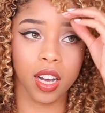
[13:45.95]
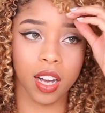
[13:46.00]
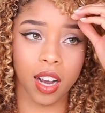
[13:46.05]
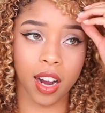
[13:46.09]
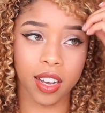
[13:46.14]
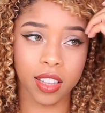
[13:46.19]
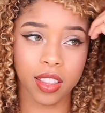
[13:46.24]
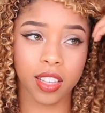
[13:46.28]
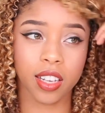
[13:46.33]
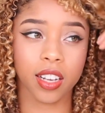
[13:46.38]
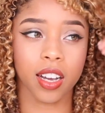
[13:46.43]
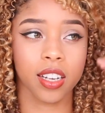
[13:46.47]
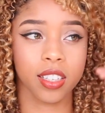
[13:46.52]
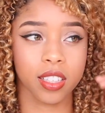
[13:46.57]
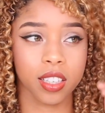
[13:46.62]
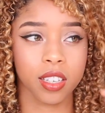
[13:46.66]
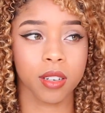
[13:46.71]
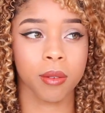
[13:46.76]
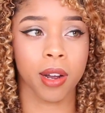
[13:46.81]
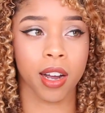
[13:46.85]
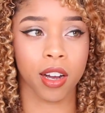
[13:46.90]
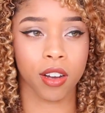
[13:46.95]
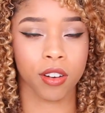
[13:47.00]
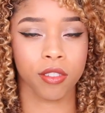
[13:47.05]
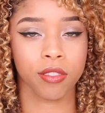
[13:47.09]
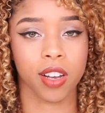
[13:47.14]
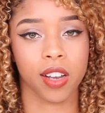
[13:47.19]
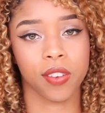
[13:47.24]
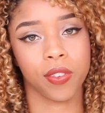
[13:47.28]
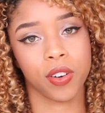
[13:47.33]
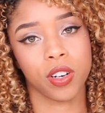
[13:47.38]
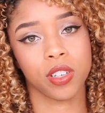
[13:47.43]
I think I did around
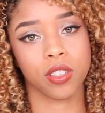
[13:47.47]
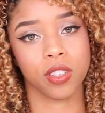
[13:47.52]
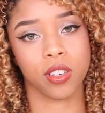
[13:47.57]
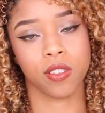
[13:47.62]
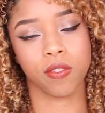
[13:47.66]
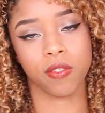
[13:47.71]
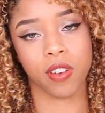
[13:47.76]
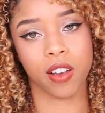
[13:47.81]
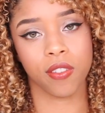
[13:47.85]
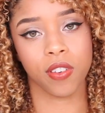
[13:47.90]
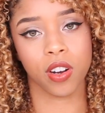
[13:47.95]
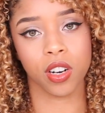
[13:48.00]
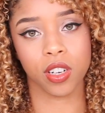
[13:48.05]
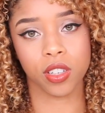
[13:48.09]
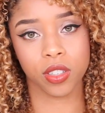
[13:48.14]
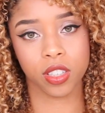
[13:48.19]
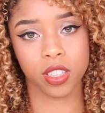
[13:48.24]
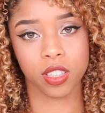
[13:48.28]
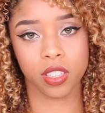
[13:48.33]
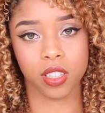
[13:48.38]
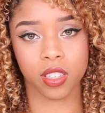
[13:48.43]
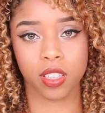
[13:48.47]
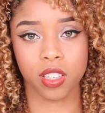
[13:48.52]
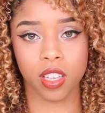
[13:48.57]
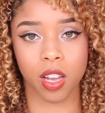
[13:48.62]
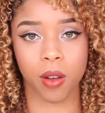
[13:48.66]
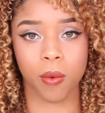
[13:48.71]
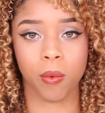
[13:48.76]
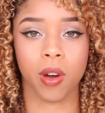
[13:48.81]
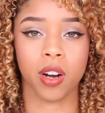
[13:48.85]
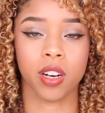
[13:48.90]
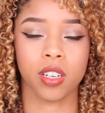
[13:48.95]
500 and 500 just because
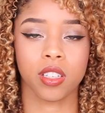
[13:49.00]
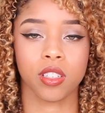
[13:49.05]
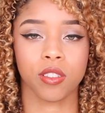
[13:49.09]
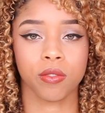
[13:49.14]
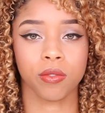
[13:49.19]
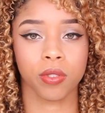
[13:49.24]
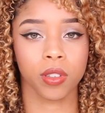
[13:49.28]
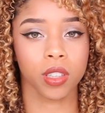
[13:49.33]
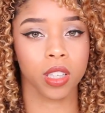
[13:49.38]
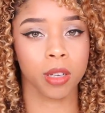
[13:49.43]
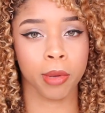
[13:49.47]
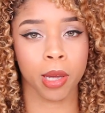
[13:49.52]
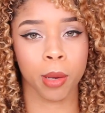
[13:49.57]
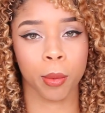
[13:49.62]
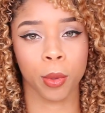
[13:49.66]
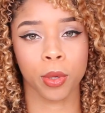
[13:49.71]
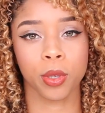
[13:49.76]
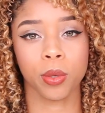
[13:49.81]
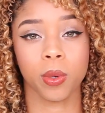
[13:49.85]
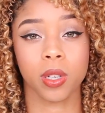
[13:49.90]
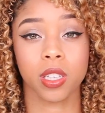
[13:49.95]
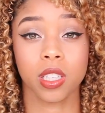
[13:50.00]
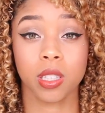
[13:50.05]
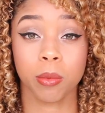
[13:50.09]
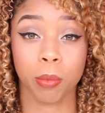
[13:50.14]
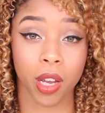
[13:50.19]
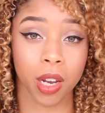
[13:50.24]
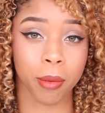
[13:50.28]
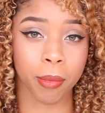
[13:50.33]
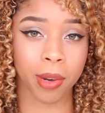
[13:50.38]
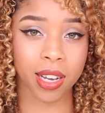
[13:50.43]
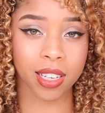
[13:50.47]
I wanted to fully be able to
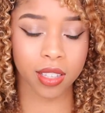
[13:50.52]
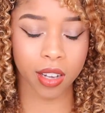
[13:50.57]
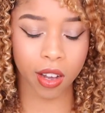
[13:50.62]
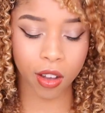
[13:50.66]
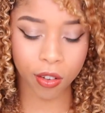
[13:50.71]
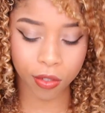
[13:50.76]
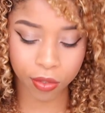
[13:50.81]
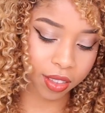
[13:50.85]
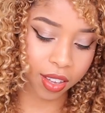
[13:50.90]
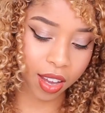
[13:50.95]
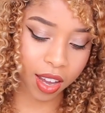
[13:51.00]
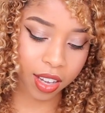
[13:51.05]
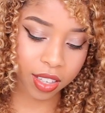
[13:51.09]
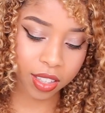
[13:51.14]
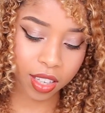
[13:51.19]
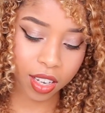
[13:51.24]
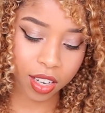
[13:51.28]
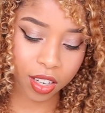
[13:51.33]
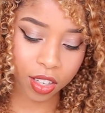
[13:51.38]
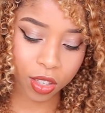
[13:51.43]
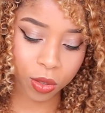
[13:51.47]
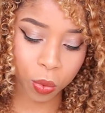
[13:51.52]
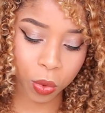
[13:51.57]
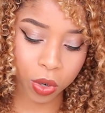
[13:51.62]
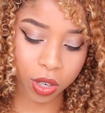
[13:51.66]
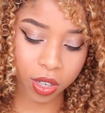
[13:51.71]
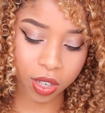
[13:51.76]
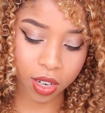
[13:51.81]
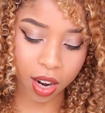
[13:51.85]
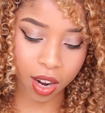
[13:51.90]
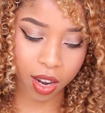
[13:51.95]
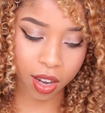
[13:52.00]
explain myself. The essays were
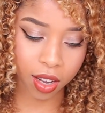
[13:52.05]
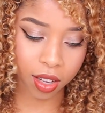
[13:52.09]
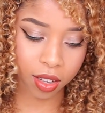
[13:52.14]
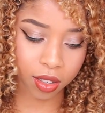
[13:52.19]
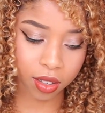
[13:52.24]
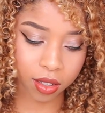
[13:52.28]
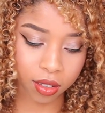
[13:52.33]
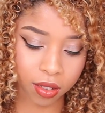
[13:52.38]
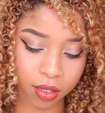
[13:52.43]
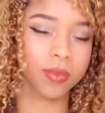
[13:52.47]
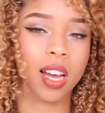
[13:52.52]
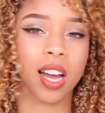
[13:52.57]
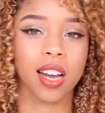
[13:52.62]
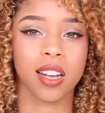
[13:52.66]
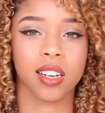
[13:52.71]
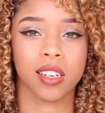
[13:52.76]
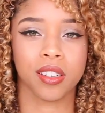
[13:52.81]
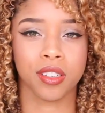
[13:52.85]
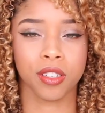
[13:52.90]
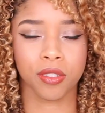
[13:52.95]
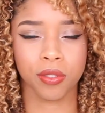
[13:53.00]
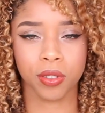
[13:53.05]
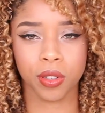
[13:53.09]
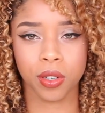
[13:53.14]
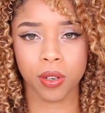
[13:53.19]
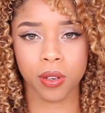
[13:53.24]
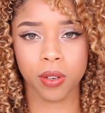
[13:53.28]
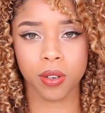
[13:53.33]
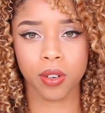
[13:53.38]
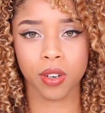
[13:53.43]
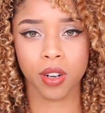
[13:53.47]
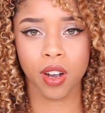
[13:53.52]
not that
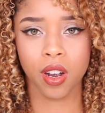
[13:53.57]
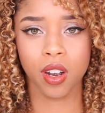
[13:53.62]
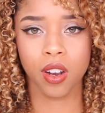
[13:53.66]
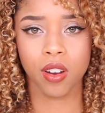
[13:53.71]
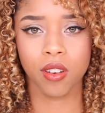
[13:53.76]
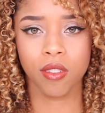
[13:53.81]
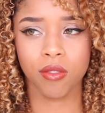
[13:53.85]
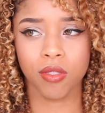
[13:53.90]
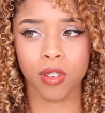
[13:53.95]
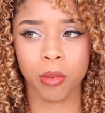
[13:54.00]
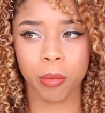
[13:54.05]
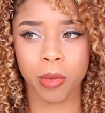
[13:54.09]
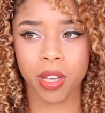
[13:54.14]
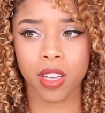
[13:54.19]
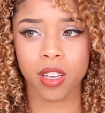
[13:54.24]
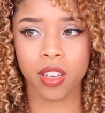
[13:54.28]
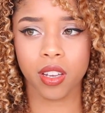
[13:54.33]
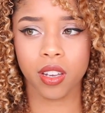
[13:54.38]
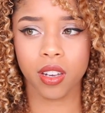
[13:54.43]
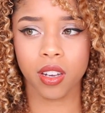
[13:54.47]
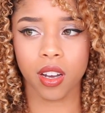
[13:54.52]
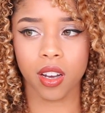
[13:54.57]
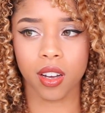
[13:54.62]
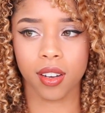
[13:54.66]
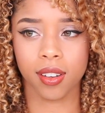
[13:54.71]
difficult for me.